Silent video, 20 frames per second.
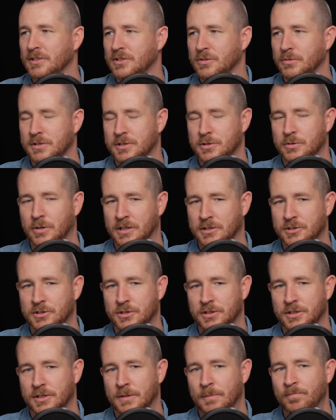onto a
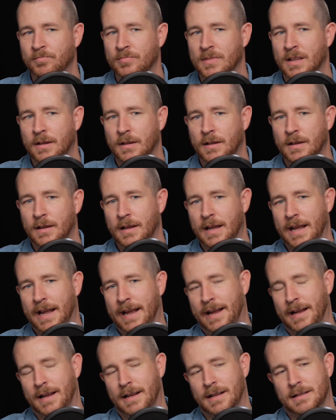structure,
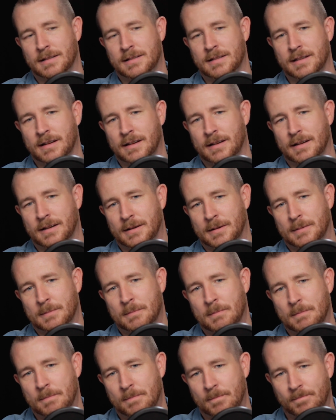and
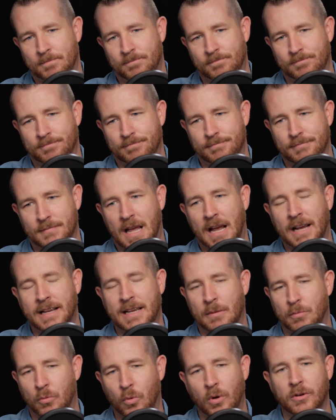I
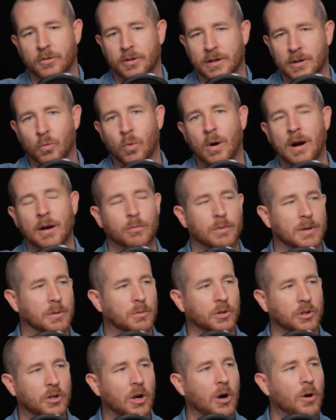kept wondering where we
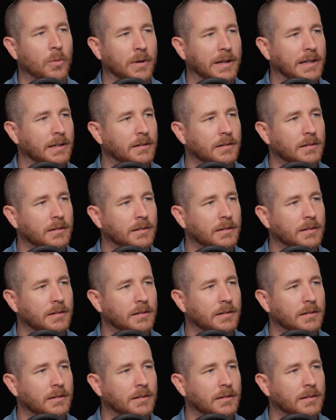were going.